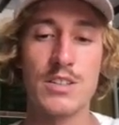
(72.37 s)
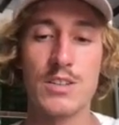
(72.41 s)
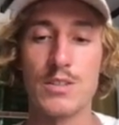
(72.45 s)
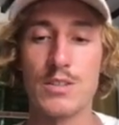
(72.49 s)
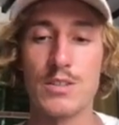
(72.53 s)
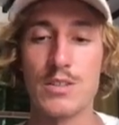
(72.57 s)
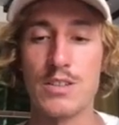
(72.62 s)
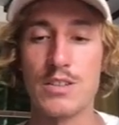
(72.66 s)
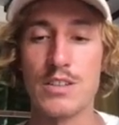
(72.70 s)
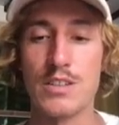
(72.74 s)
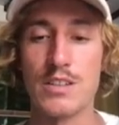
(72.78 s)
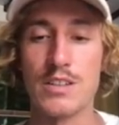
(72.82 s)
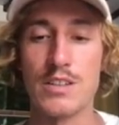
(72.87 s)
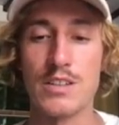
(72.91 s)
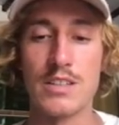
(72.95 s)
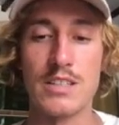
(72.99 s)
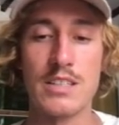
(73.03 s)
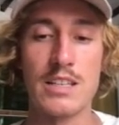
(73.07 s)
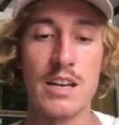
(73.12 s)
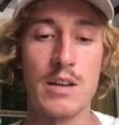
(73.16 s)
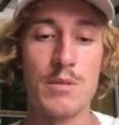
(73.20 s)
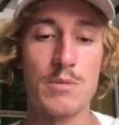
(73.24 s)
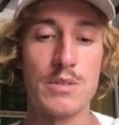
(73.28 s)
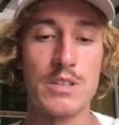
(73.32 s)
because the
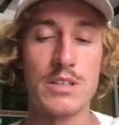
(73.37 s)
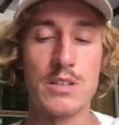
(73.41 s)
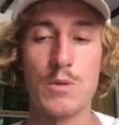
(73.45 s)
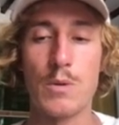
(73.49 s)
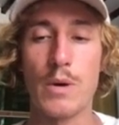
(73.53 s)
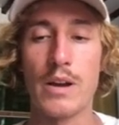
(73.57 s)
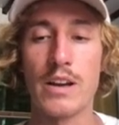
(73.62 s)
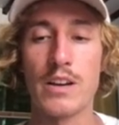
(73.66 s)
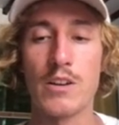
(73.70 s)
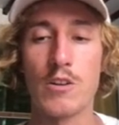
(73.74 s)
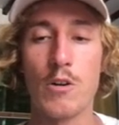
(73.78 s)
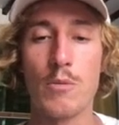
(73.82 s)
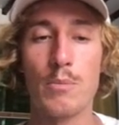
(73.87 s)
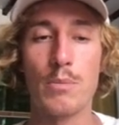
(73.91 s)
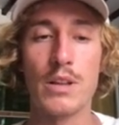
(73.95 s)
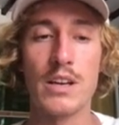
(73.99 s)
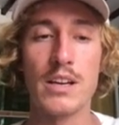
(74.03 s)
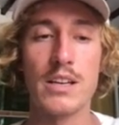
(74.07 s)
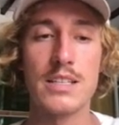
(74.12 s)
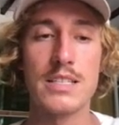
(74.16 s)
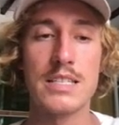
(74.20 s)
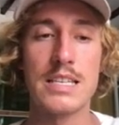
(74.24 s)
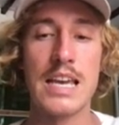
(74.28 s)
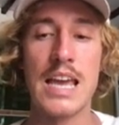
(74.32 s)
setup is quite
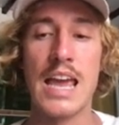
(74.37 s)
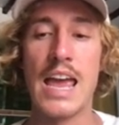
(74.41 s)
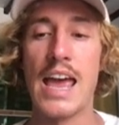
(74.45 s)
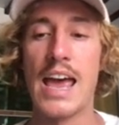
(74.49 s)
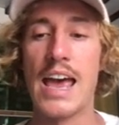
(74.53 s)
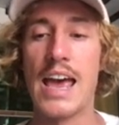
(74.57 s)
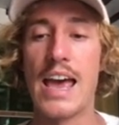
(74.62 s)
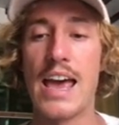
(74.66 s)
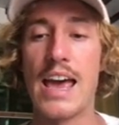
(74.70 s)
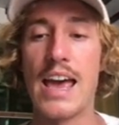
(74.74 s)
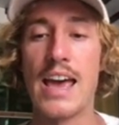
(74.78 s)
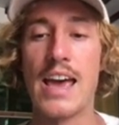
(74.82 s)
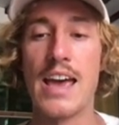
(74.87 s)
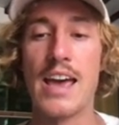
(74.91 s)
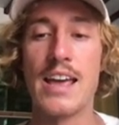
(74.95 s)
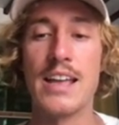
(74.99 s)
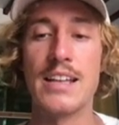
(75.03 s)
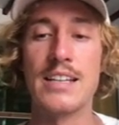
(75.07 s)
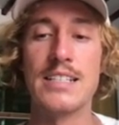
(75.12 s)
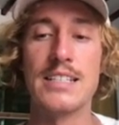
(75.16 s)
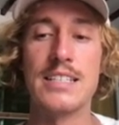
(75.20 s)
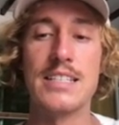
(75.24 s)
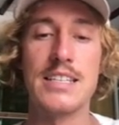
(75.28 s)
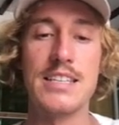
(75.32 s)
complex.
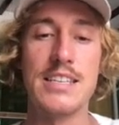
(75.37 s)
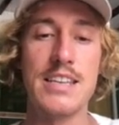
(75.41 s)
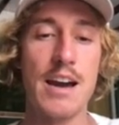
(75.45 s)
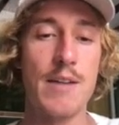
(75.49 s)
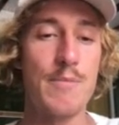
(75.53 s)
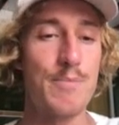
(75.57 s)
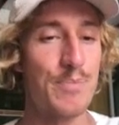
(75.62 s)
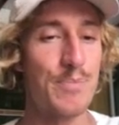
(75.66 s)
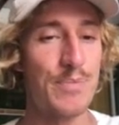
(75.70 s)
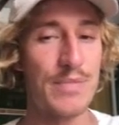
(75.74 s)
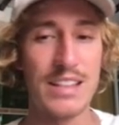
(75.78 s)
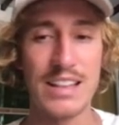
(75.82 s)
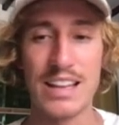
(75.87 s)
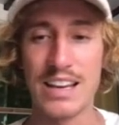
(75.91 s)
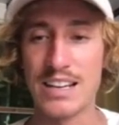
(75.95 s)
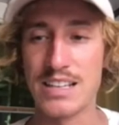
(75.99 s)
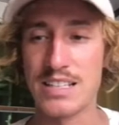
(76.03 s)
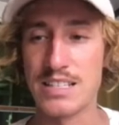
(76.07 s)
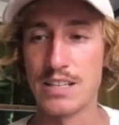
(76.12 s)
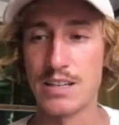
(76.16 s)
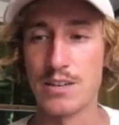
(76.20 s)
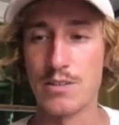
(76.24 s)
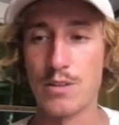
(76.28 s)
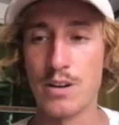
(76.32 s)
And yeah, like I
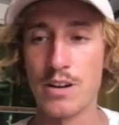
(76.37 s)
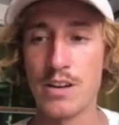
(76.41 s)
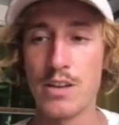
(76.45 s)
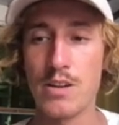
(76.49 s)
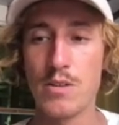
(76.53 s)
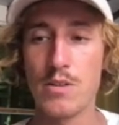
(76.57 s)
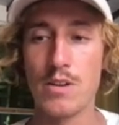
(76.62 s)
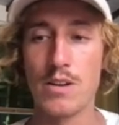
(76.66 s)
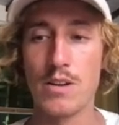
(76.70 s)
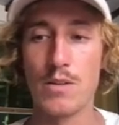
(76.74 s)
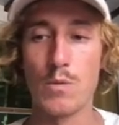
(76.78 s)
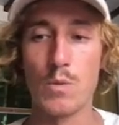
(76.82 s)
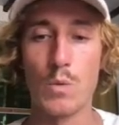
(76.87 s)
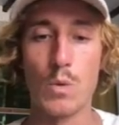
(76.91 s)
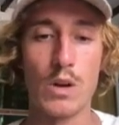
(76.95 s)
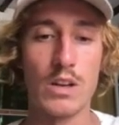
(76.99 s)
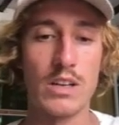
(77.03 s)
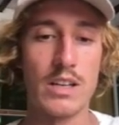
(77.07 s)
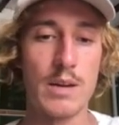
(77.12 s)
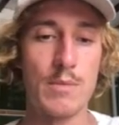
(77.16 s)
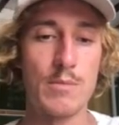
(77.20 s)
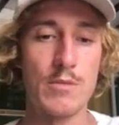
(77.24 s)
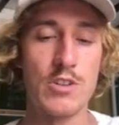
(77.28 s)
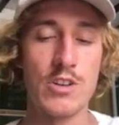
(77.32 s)
said already,
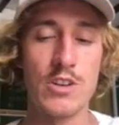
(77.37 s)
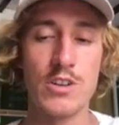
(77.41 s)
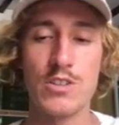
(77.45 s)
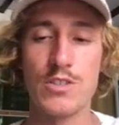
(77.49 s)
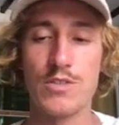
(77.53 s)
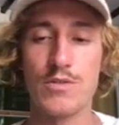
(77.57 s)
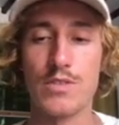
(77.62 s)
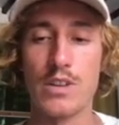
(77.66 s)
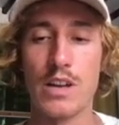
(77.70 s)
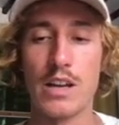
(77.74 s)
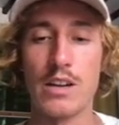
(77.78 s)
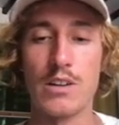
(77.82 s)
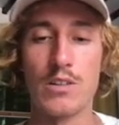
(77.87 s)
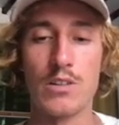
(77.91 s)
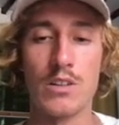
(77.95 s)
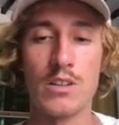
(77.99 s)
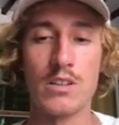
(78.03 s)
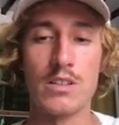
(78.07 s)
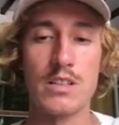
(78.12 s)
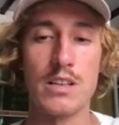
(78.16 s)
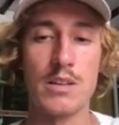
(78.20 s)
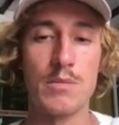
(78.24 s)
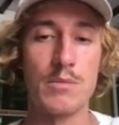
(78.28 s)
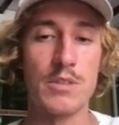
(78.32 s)
one-time charge of
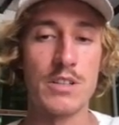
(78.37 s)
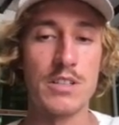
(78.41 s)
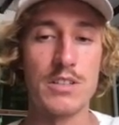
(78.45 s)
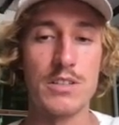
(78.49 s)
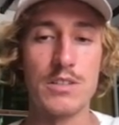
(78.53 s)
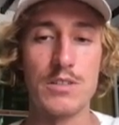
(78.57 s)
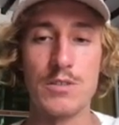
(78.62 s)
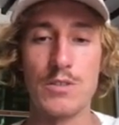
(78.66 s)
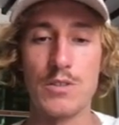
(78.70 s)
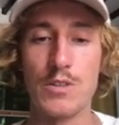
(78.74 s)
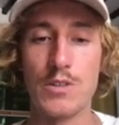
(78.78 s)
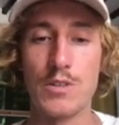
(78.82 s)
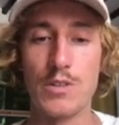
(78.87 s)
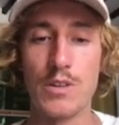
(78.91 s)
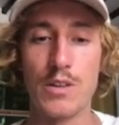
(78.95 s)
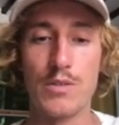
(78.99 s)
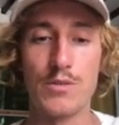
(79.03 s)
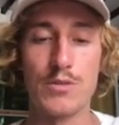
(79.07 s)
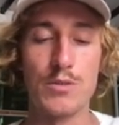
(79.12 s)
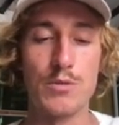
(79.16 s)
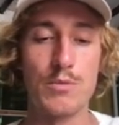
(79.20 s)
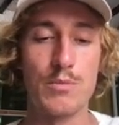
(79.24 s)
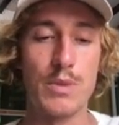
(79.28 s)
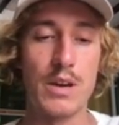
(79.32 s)
$9. That means you don't
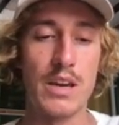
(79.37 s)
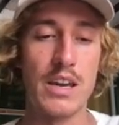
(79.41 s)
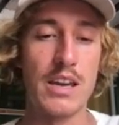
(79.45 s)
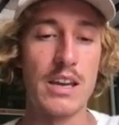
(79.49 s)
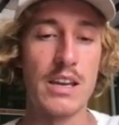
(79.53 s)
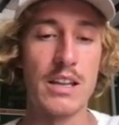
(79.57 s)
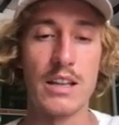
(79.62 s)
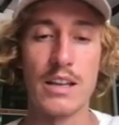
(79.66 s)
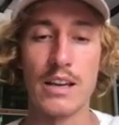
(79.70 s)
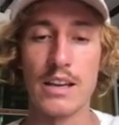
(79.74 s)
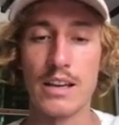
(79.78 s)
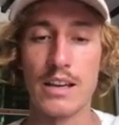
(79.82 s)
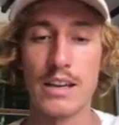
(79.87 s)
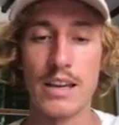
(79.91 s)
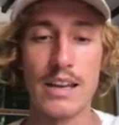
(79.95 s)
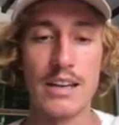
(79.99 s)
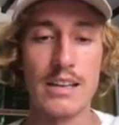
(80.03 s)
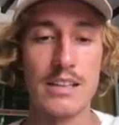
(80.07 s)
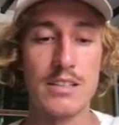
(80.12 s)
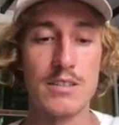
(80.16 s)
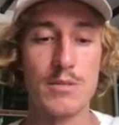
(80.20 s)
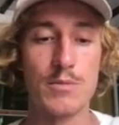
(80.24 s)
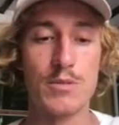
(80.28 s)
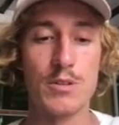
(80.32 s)
have to pay like
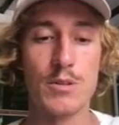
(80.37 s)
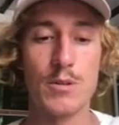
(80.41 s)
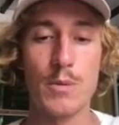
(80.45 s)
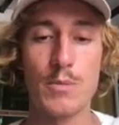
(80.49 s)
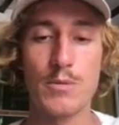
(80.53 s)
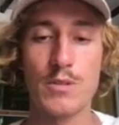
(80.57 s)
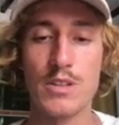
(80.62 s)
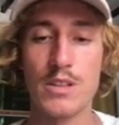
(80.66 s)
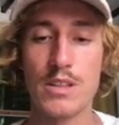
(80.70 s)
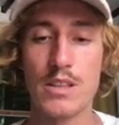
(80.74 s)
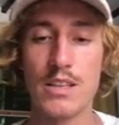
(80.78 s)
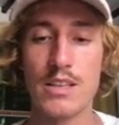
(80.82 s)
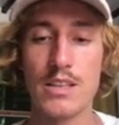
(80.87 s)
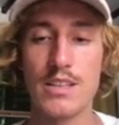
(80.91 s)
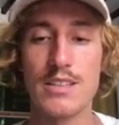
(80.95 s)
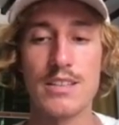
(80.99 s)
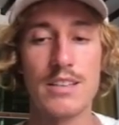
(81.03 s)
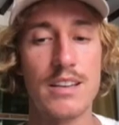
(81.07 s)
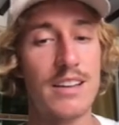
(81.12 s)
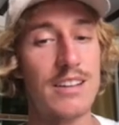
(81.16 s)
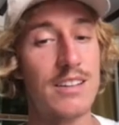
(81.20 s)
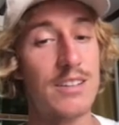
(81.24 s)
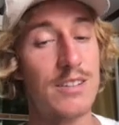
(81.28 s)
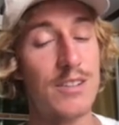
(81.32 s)
any subscription fees
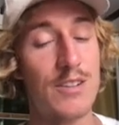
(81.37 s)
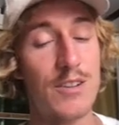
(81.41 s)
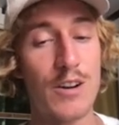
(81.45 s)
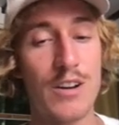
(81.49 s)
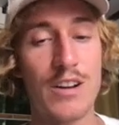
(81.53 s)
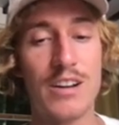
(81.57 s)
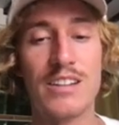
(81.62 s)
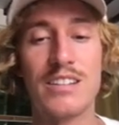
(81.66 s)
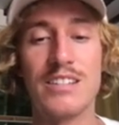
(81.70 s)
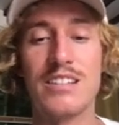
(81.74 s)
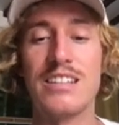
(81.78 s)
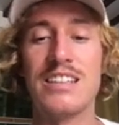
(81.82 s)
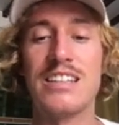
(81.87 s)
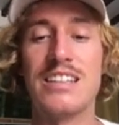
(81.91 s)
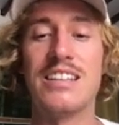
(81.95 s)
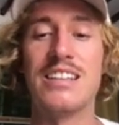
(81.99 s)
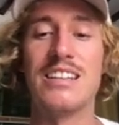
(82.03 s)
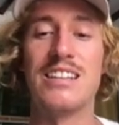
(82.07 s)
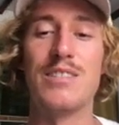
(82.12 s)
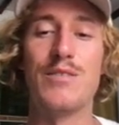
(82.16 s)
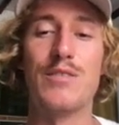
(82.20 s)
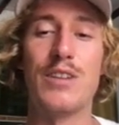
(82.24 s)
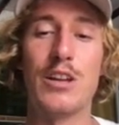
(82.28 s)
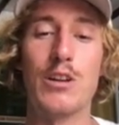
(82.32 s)
and you're not going to need a
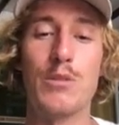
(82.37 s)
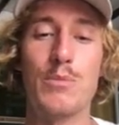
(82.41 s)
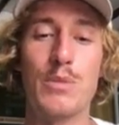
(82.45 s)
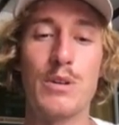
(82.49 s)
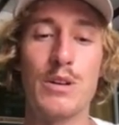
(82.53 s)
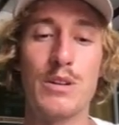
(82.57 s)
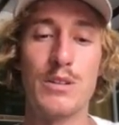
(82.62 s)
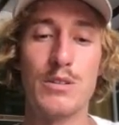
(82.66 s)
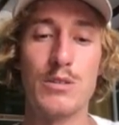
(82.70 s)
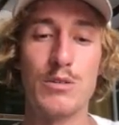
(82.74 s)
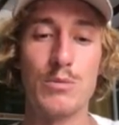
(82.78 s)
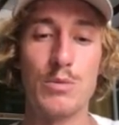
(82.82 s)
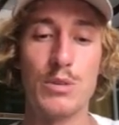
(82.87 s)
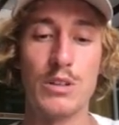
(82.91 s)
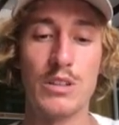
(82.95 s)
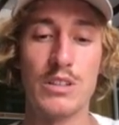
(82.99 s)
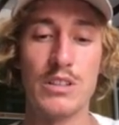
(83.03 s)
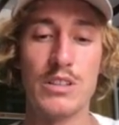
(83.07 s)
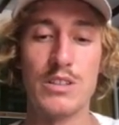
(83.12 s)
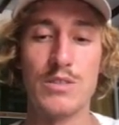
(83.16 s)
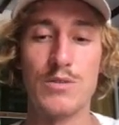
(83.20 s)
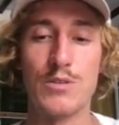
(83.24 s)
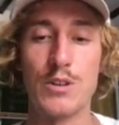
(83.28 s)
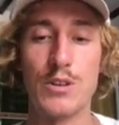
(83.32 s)
developer to build
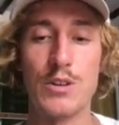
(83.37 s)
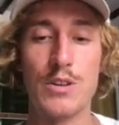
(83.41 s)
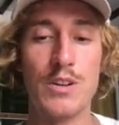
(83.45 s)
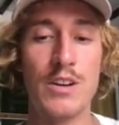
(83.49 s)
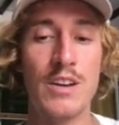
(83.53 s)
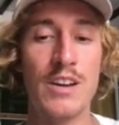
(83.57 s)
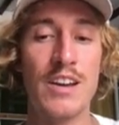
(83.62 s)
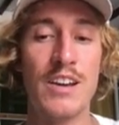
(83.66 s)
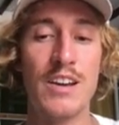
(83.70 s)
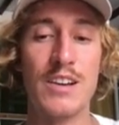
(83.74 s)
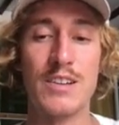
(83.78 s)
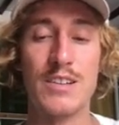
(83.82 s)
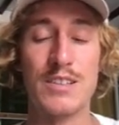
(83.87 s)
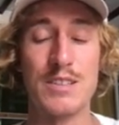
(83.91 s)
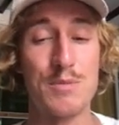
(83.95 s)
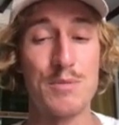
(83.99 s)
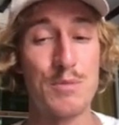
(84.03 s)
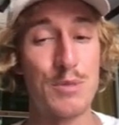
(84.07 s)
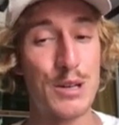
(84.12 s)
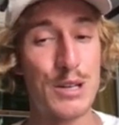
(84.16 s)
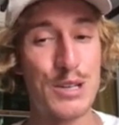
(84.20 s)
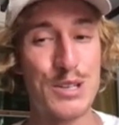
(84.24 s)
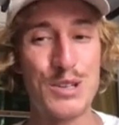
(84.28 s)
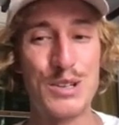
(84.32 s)
this for you because I'm
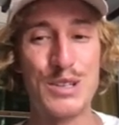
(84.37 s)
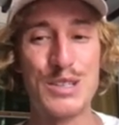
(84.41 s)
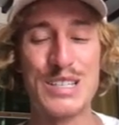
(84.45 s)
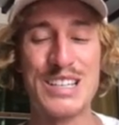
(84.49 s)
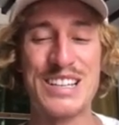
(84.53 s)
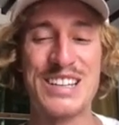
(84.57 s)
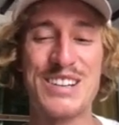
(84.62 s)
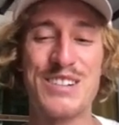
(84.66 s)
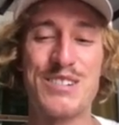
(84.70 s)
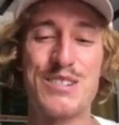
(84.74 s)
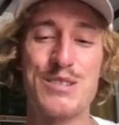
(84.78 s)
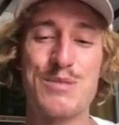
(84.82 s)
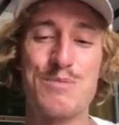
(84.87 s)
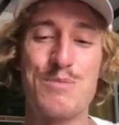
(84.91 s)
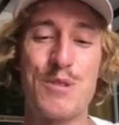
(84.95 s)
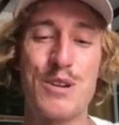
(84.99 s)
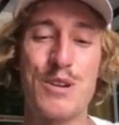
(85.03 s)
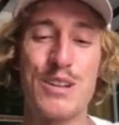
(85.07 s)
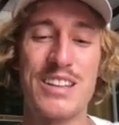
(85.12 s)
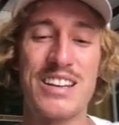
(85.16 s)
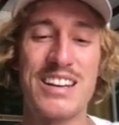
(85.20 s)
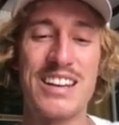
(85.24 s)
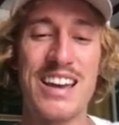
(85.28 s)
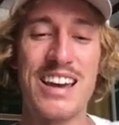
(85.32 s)
pretty sure it's going to cost more than